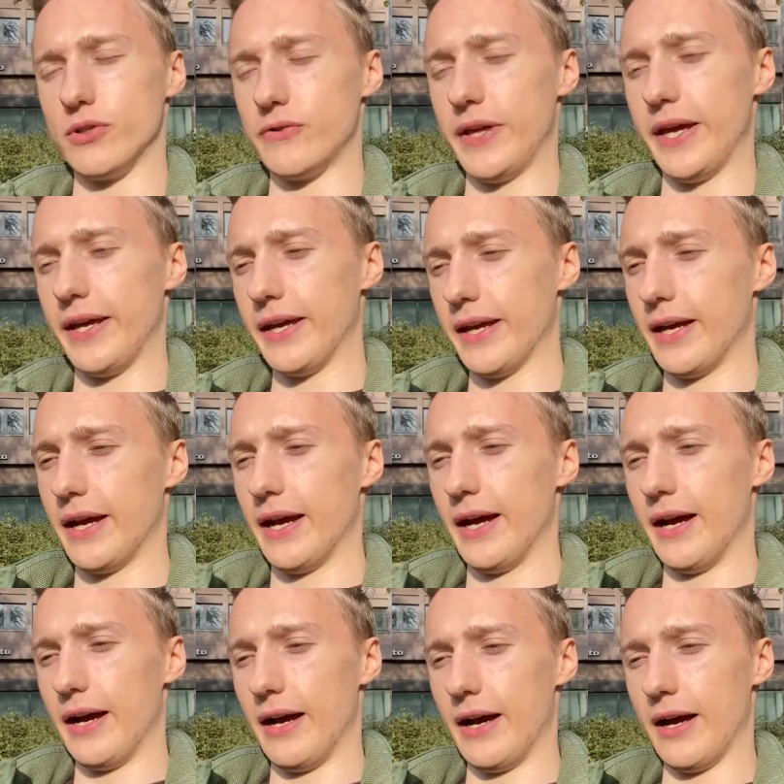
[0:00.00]

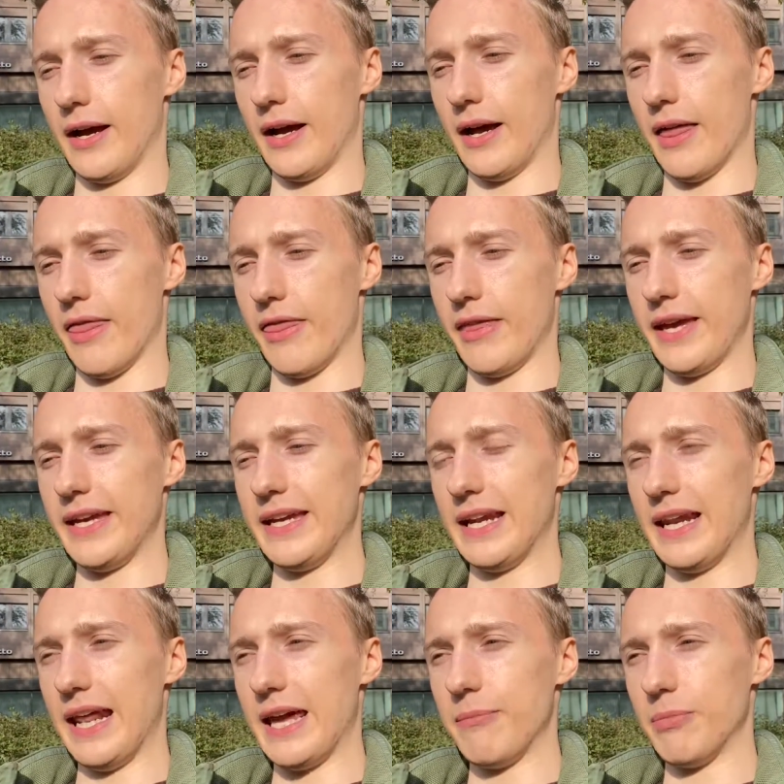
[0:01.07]
They
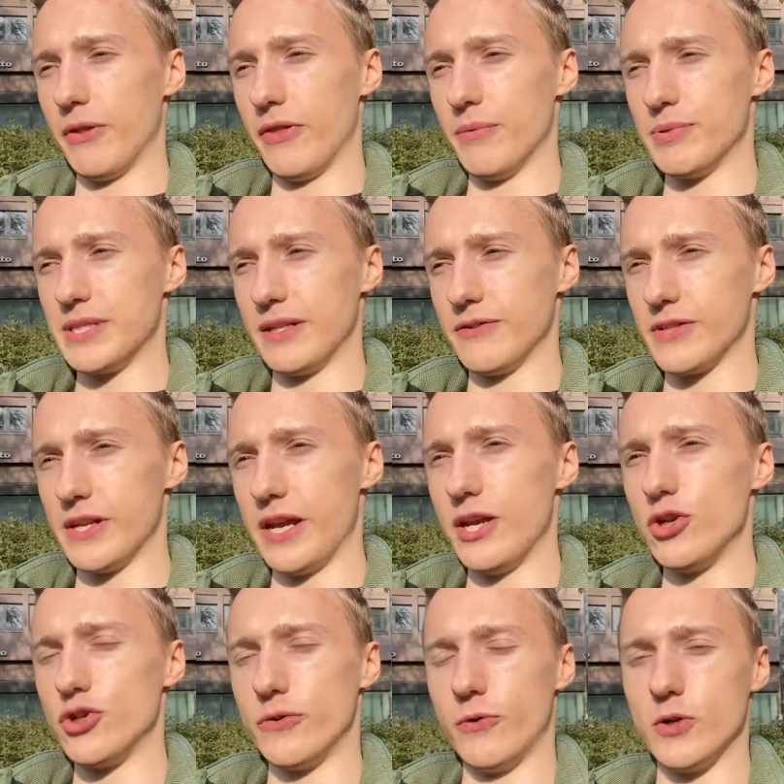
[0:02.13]
label themselves as
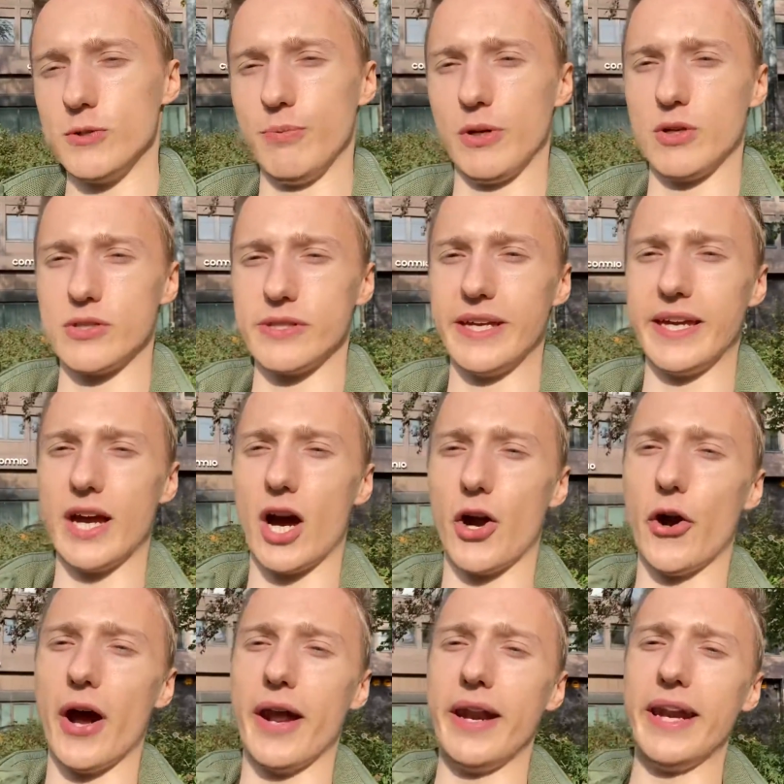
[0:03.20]
introverts because they are
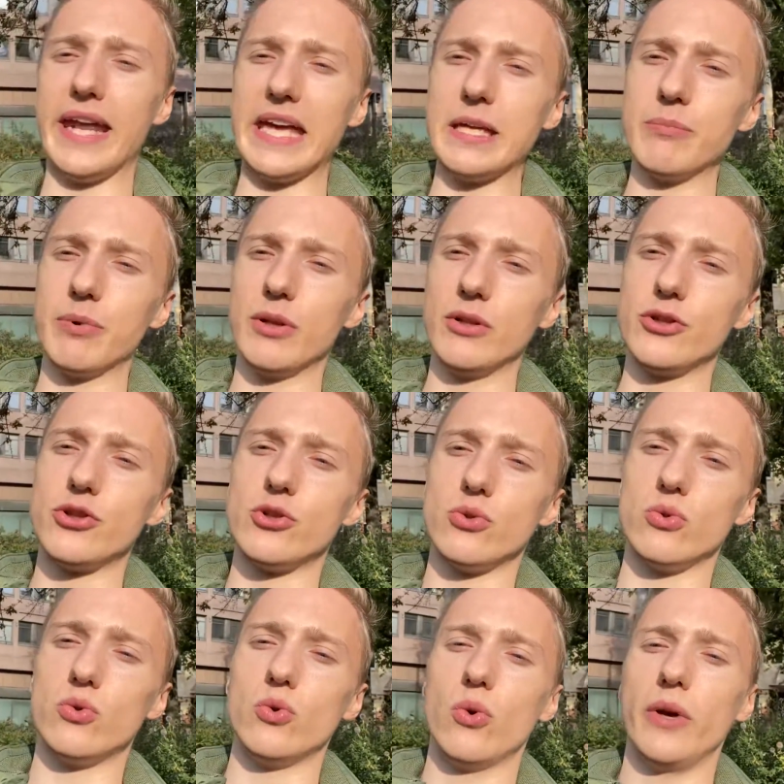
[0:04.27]
unable
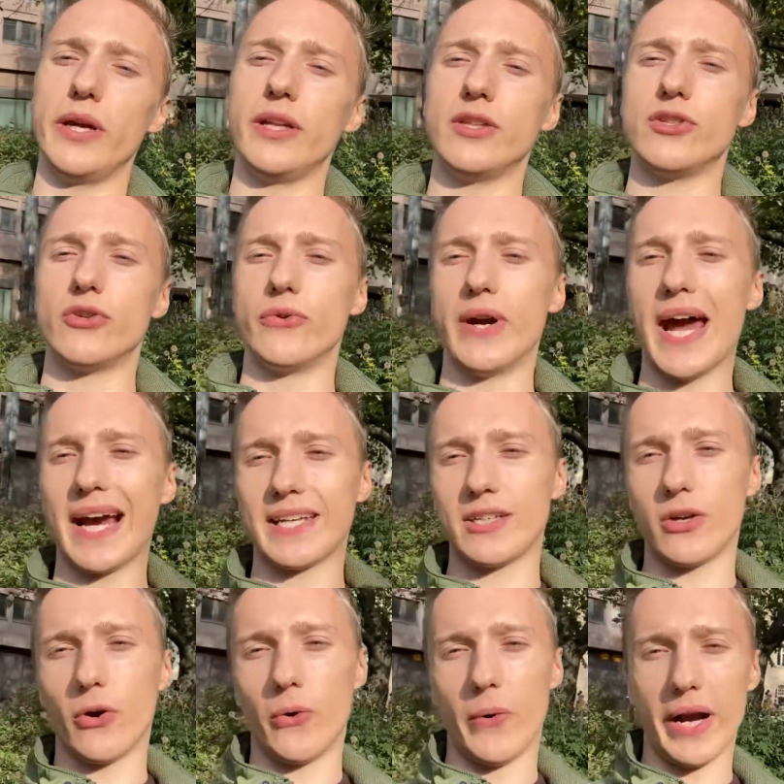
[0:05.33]
to interact
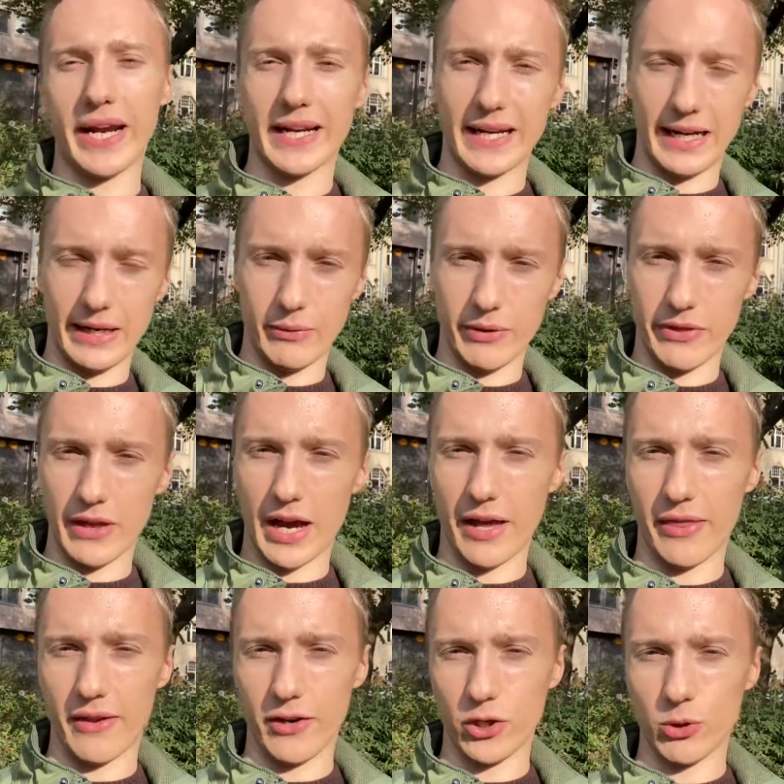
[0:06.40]
correctly with
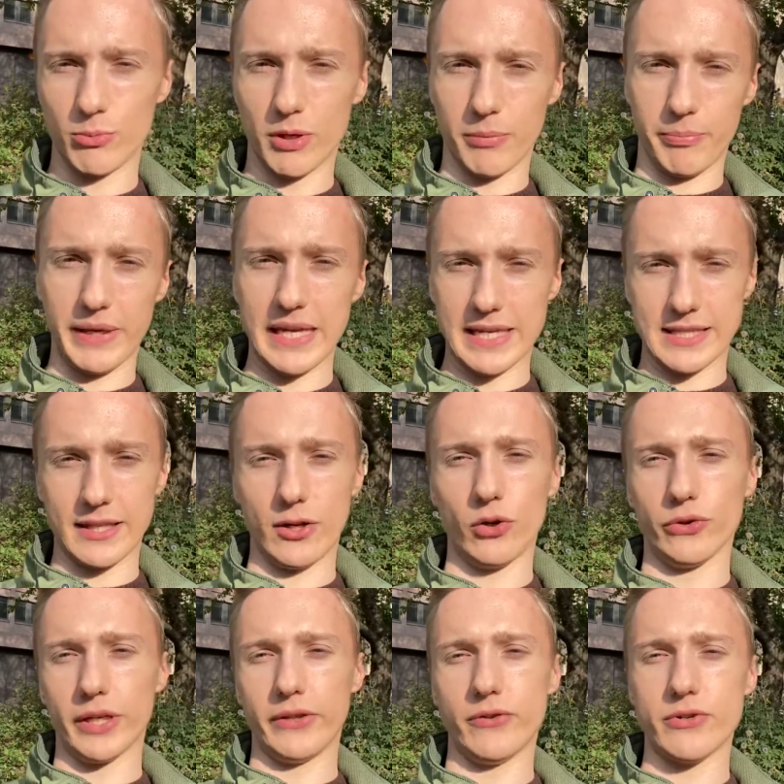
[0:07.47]
other human beings. They
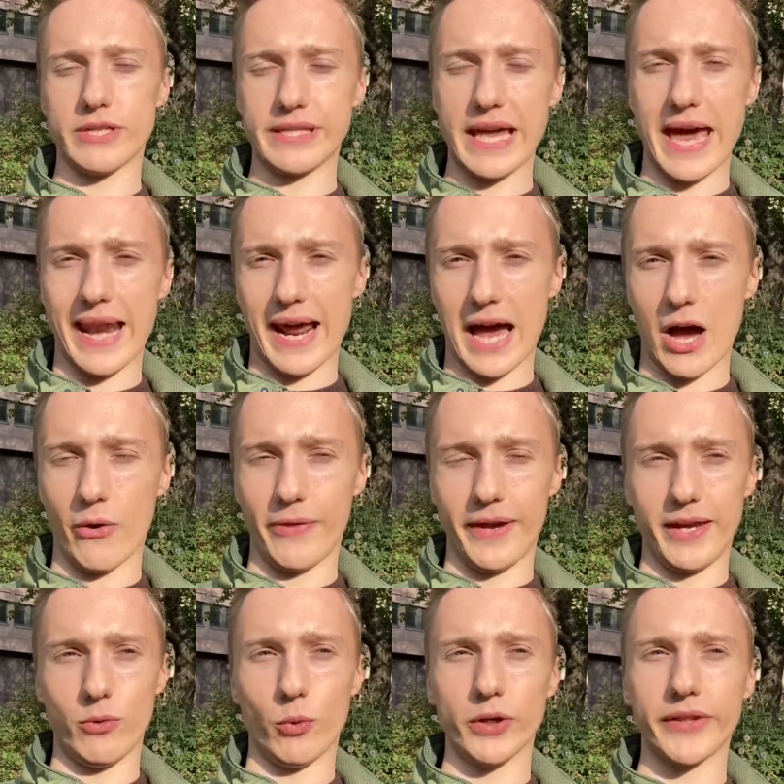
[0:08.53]
don't understand
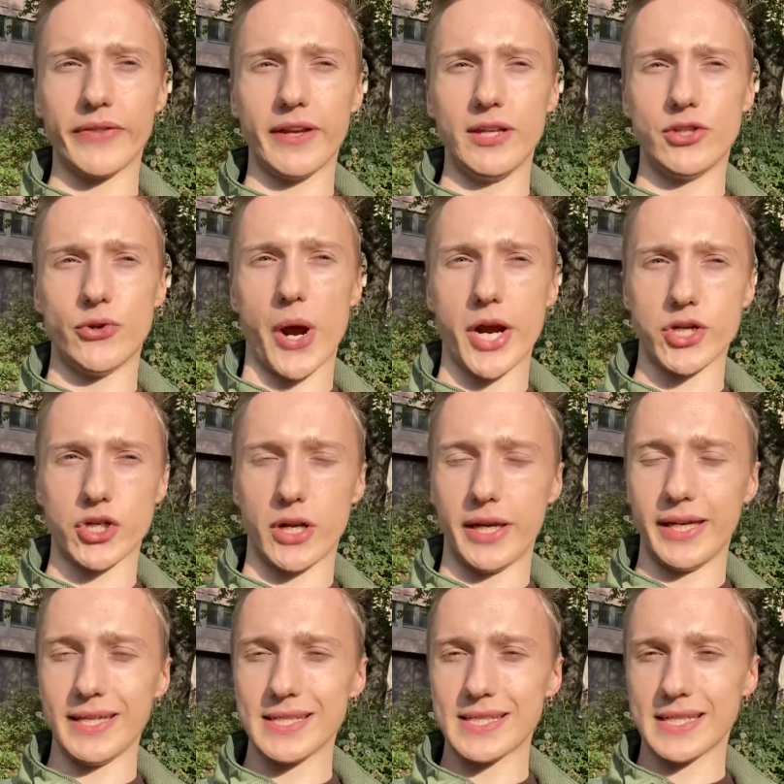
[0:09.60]
what the interaction
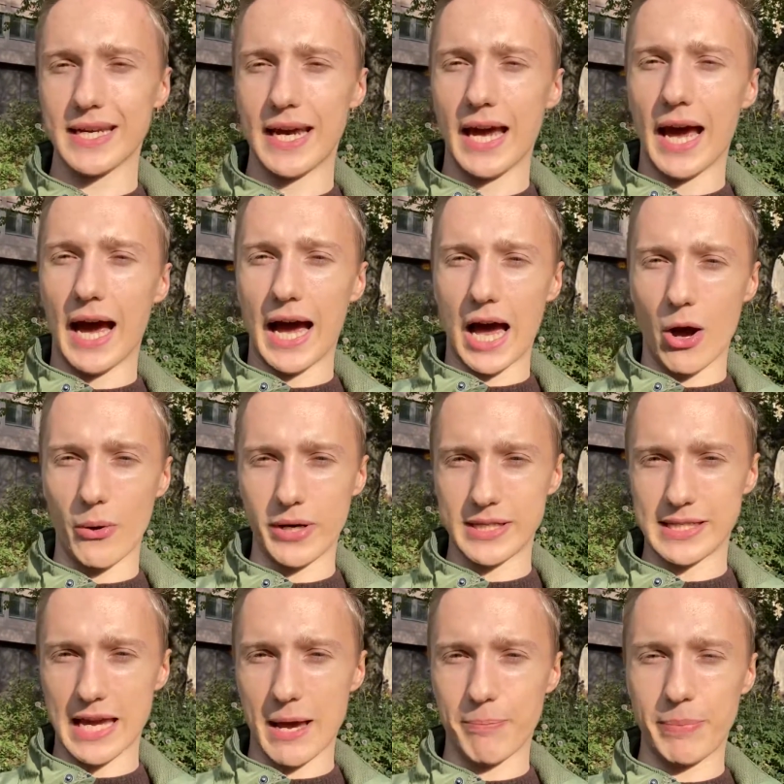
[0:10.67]
is, how it is
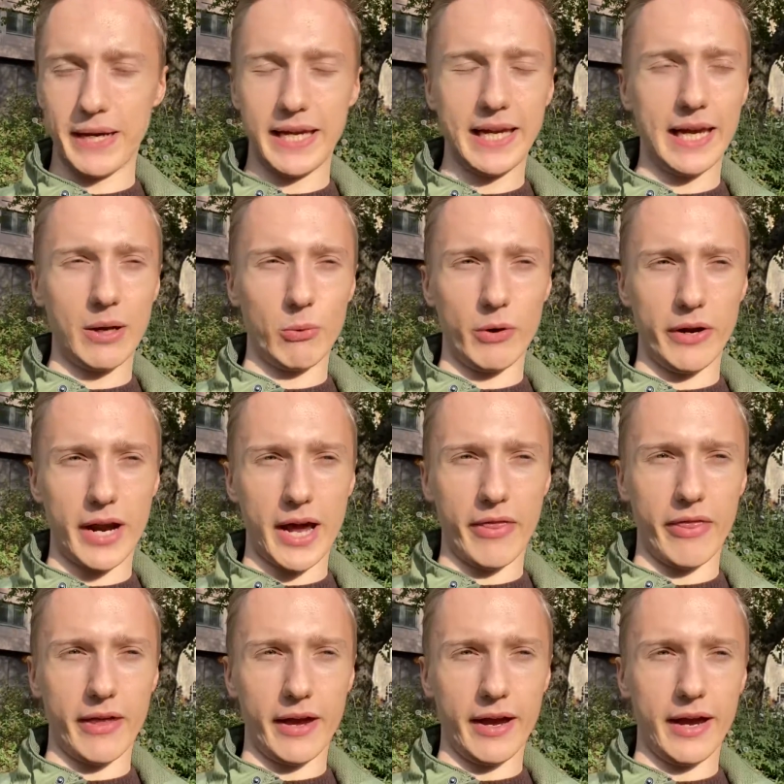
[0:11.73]
happening, and what are
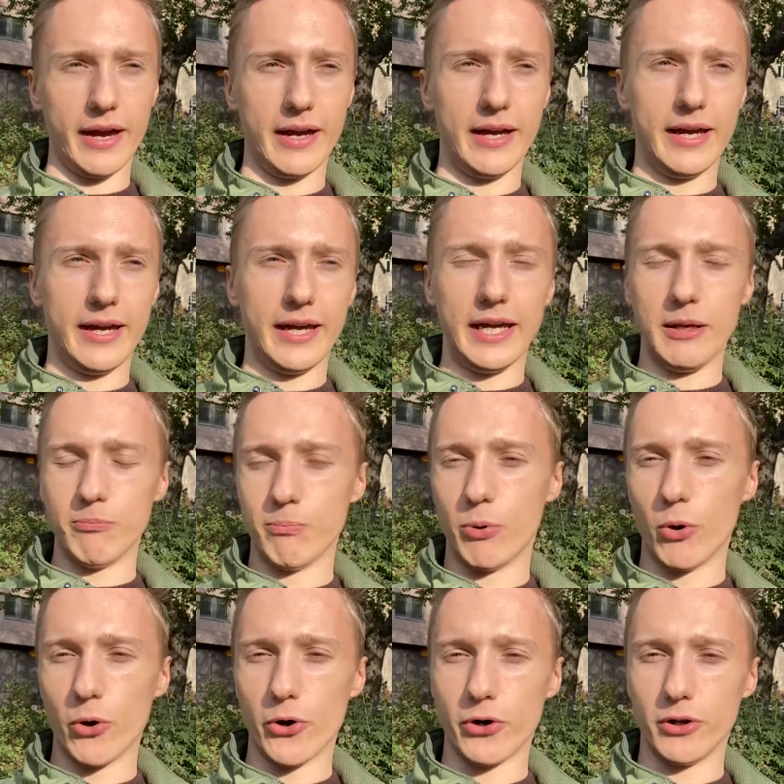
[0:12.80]
the
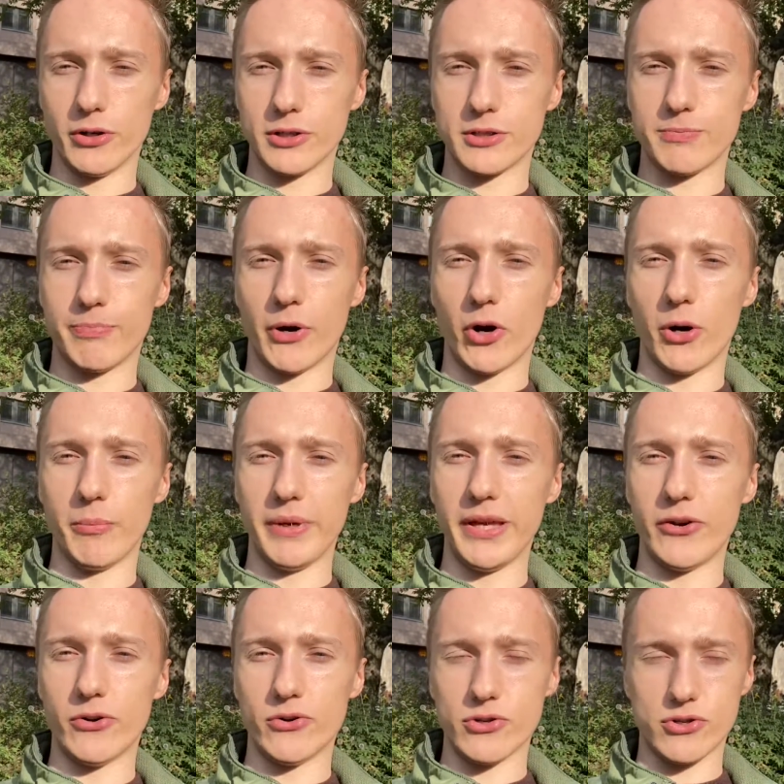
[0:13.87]
important
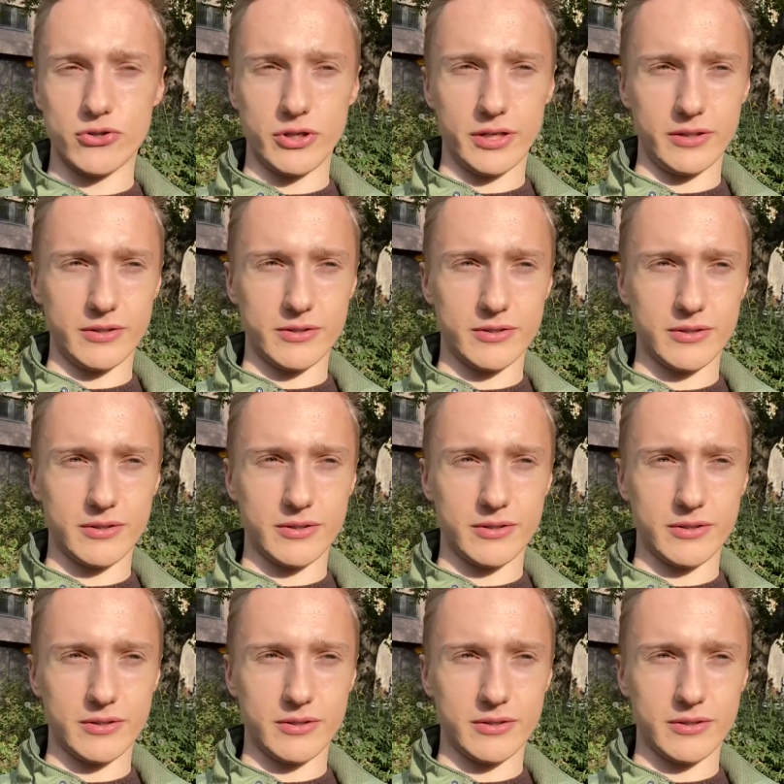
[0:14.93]
parameters and